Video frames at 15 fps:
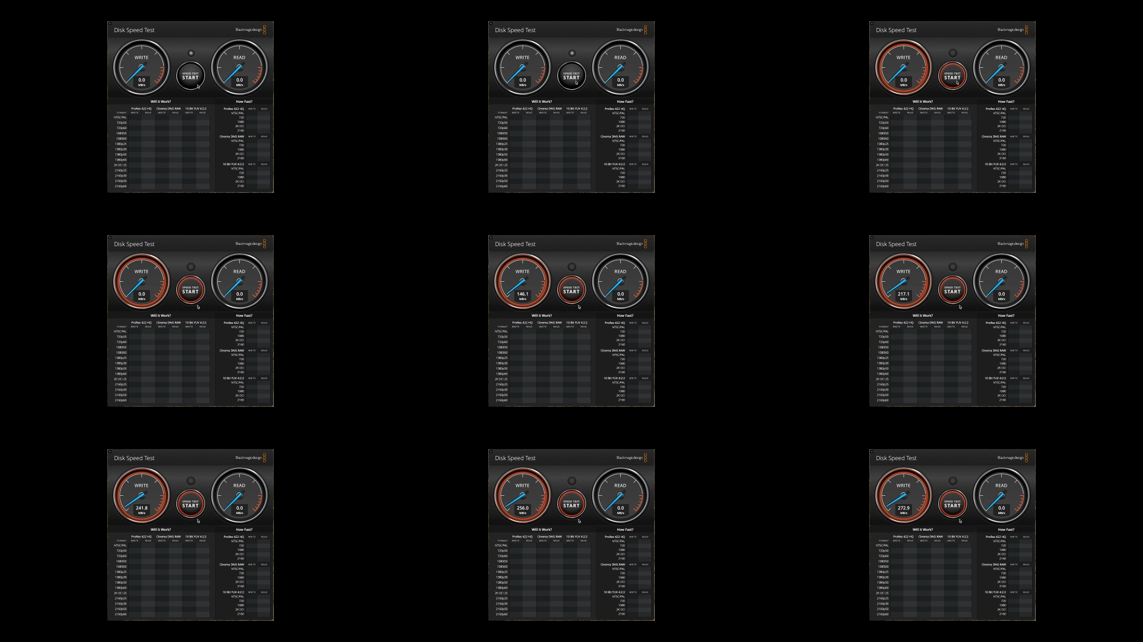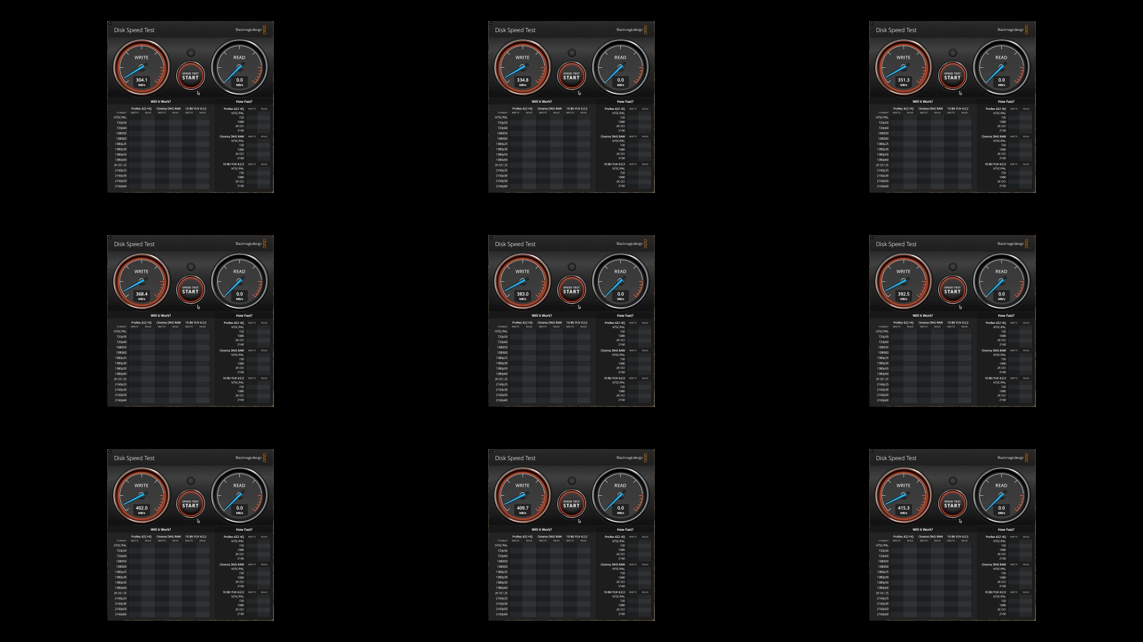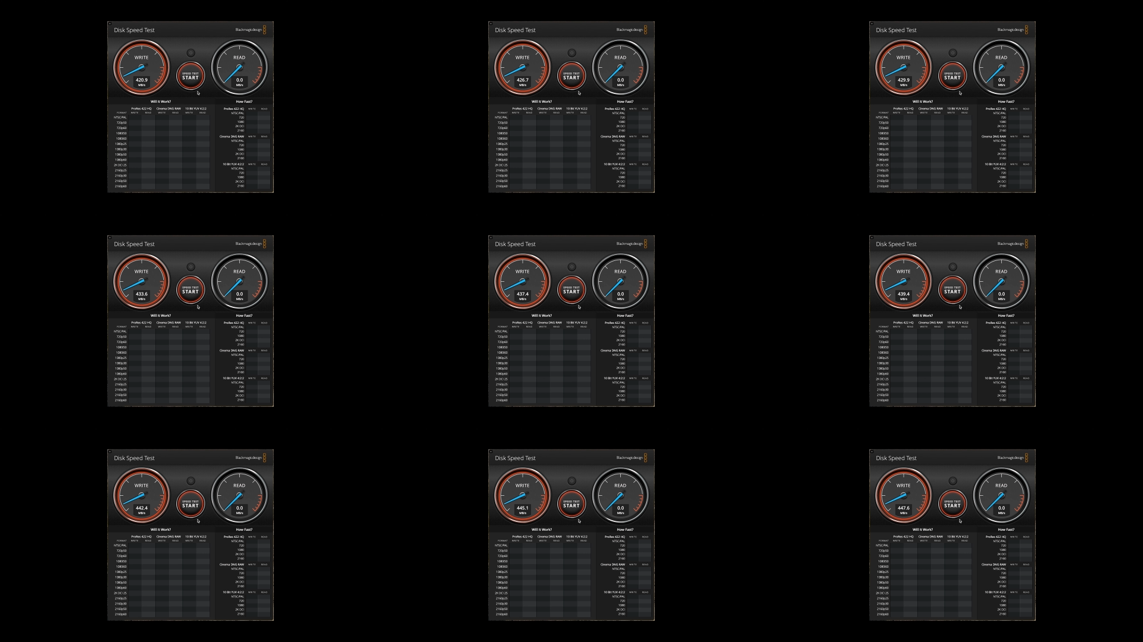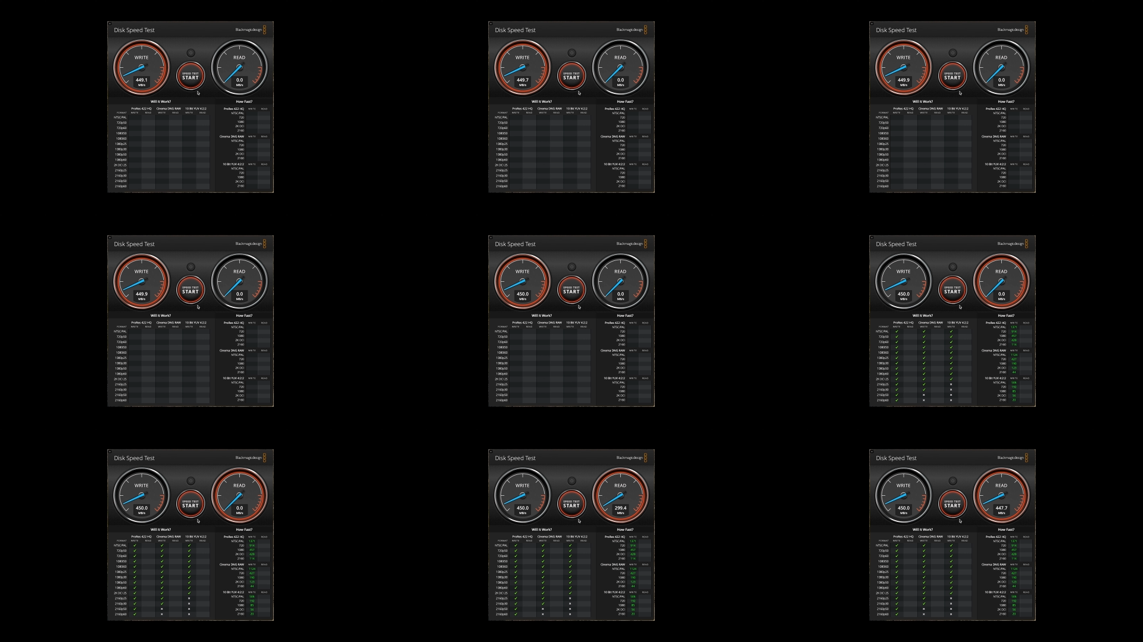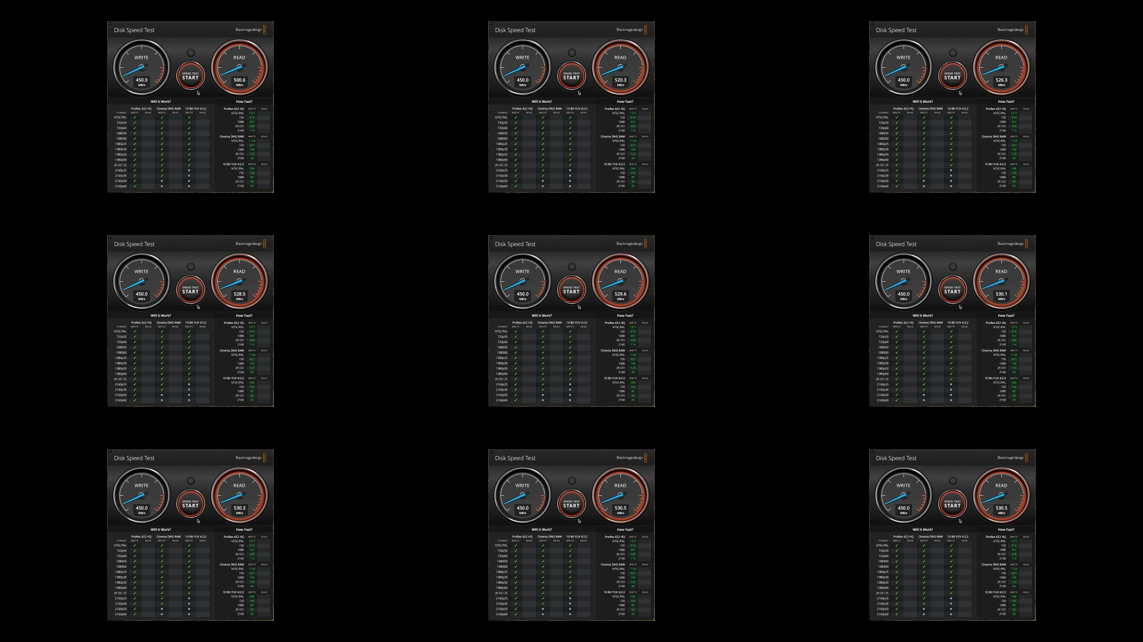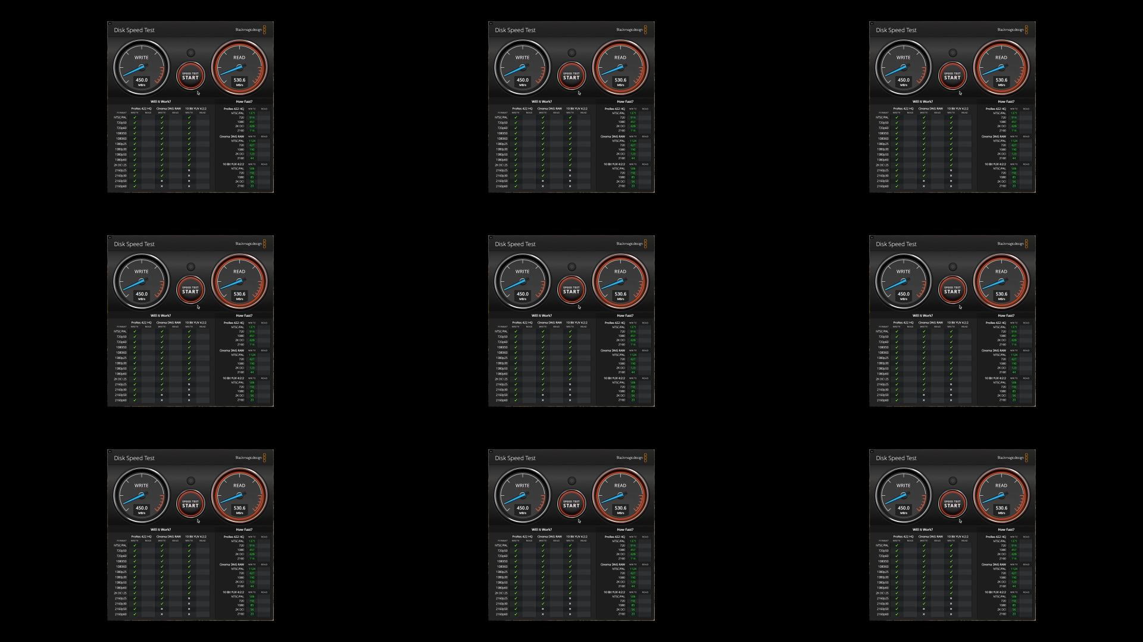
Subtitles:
Nobody's mouth can be seen.